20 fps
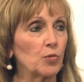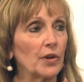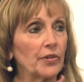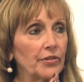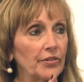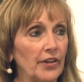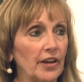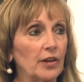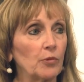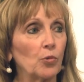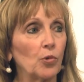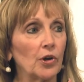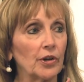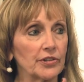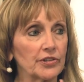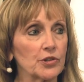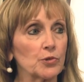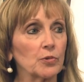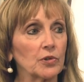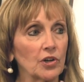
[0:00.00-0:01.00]
what they
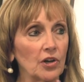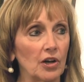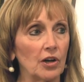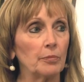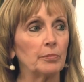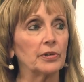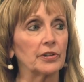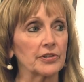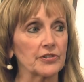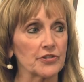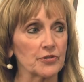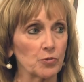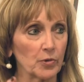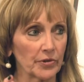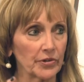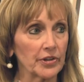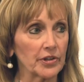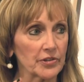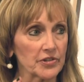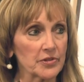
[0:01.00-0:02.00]
want to accomplish
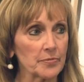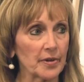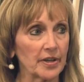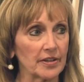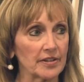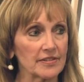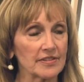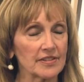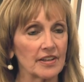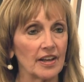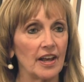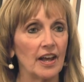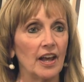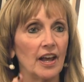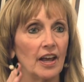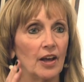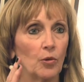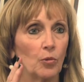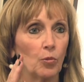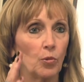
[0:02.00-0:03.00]
with their space,
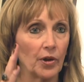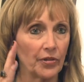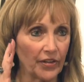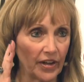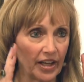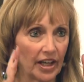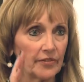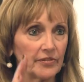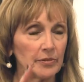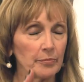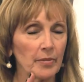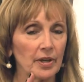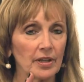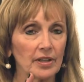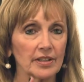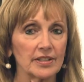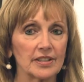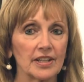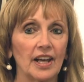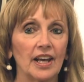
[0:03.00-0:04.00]
what they have in
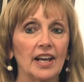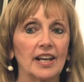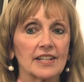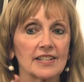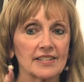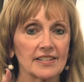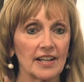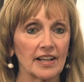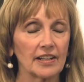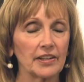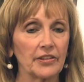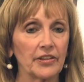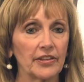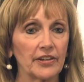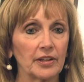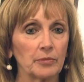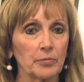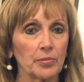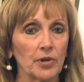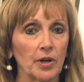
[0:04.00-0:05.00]
mind. Second
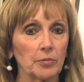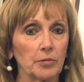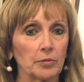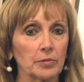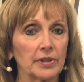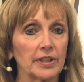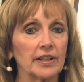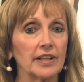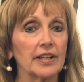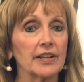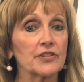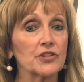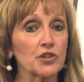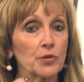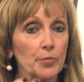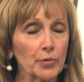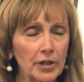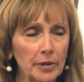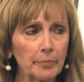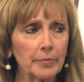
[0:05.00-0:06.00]
thing probably is
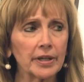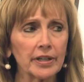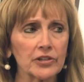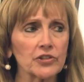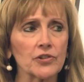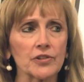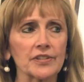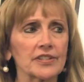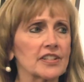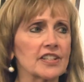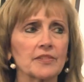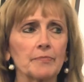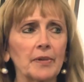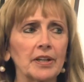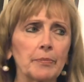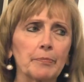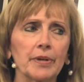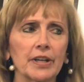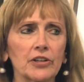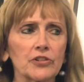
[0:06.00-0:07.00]
to bring pictures, as
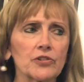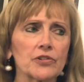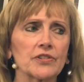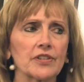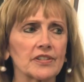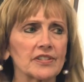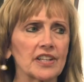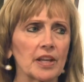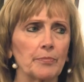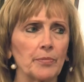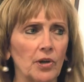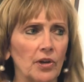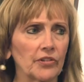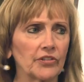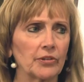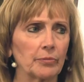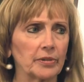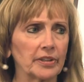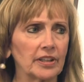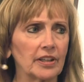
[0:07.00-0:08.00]
many pictures as they
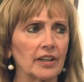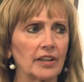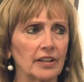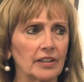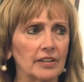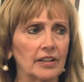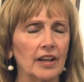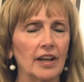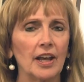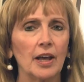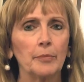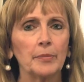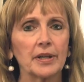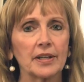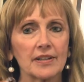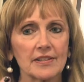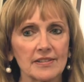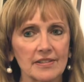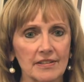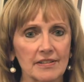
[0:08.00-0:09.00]
possibly can,
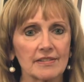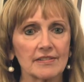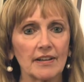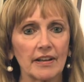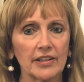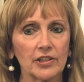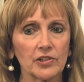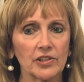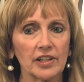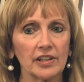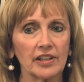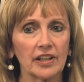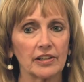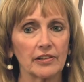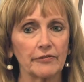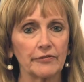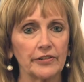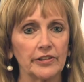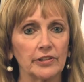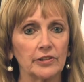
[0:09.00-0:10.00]
because the designer can get
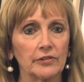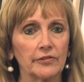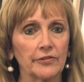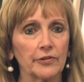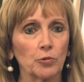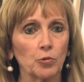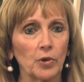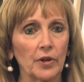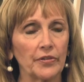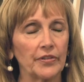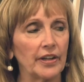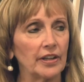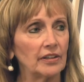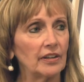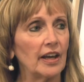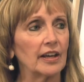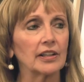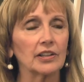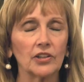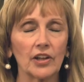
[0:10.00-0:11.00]
a feel for what they
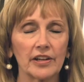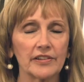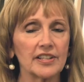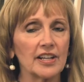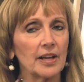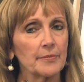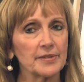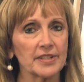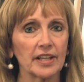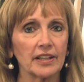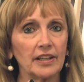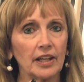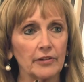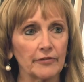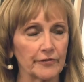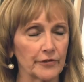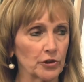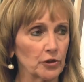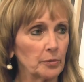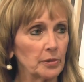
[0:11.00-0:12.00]
like. A lot of times they
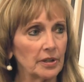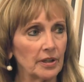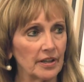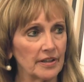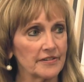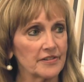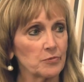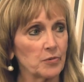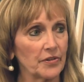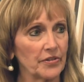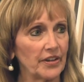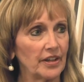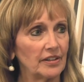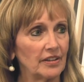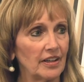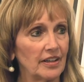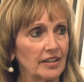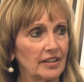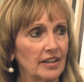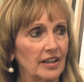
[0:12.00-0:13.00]
can't verbalize what they
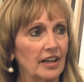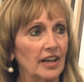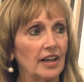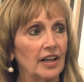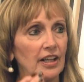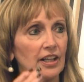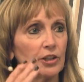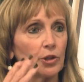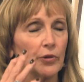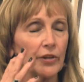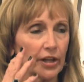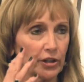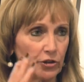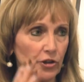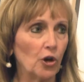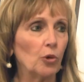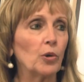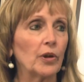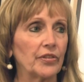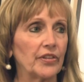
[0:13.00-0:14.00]
like. You know, they
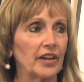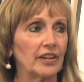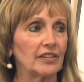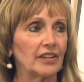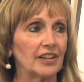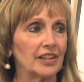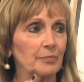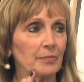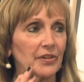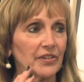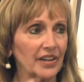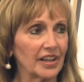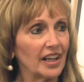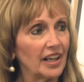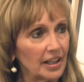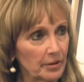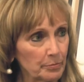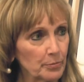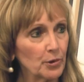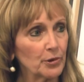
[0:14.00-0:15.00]
know what they like, but they
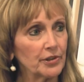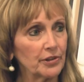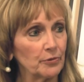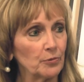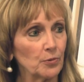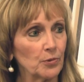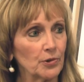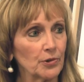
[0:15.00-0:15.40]
can't put it in